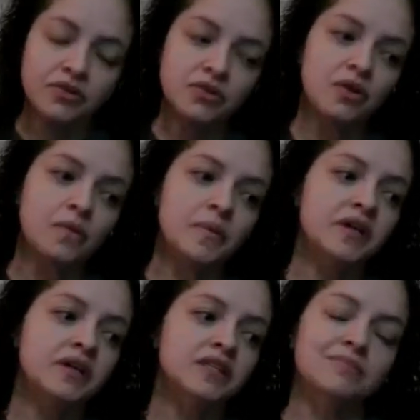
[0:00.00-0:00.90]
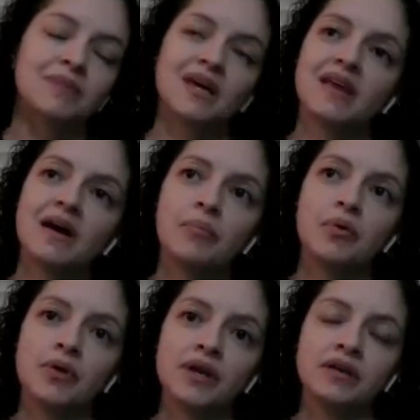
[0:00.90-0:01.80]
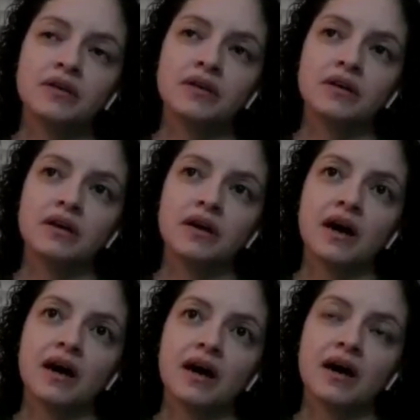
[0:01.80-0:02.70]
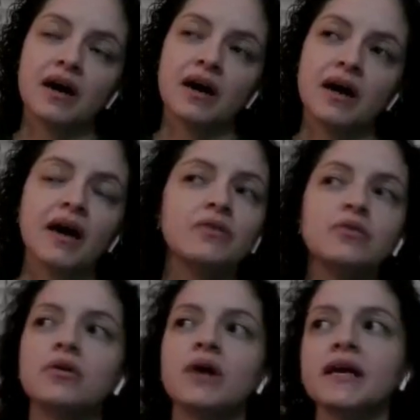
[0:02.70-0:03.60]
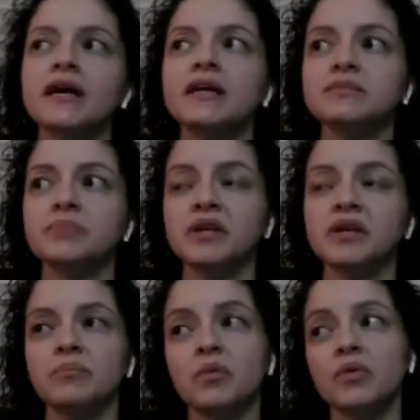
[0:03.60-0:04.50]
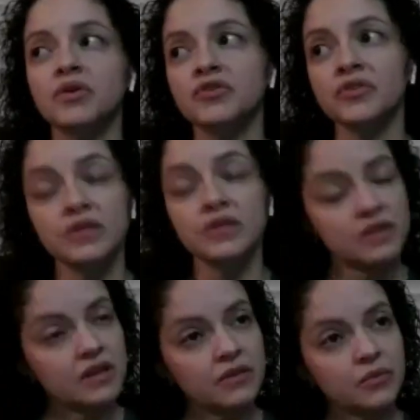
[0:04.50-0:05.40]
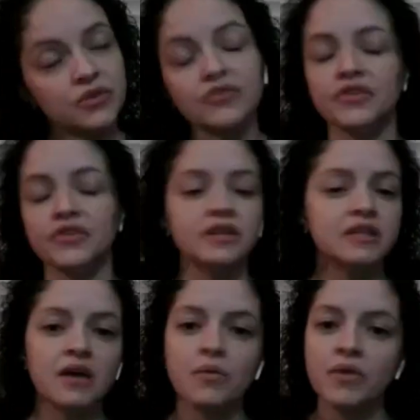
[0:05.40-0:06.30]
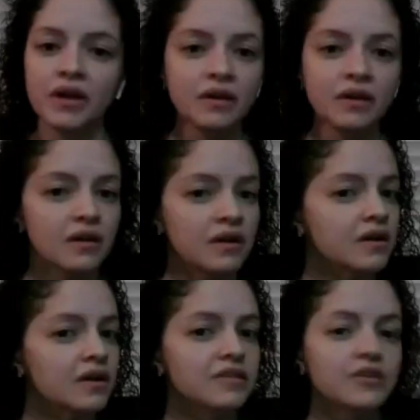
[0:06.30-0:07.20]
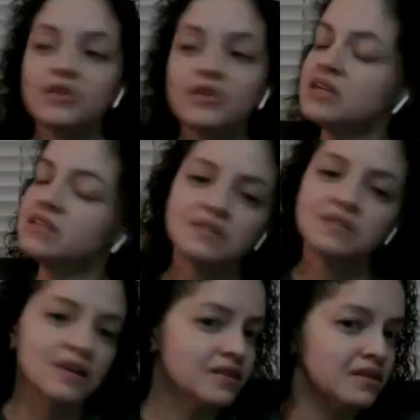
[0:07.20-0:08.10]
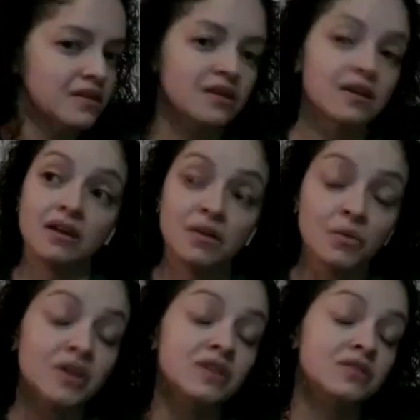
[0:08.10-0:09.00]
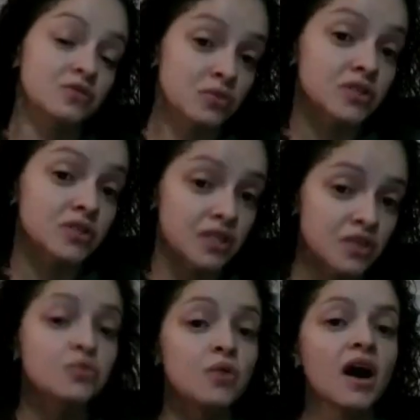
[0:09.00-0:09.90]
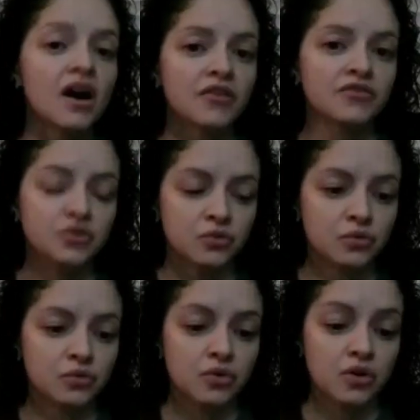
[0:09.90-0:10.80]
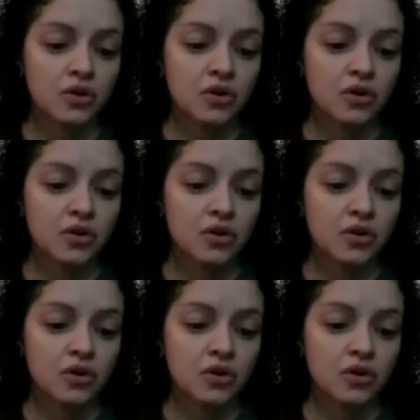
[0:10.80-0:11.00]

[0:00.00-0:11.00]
because by that point, I don't know, I can't explain it, but when you're feeling that way, there really is nothing that anyone can do or say. You have to